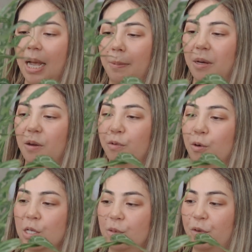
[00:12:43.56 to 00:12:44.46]
some of
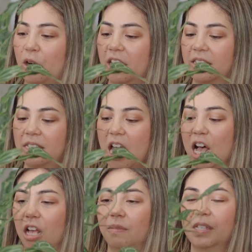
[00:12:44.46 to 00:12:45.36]
course for
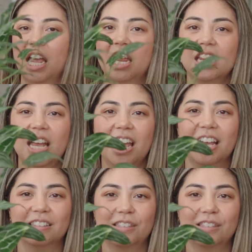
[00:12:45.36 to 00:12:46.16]
ourselves, and yeah,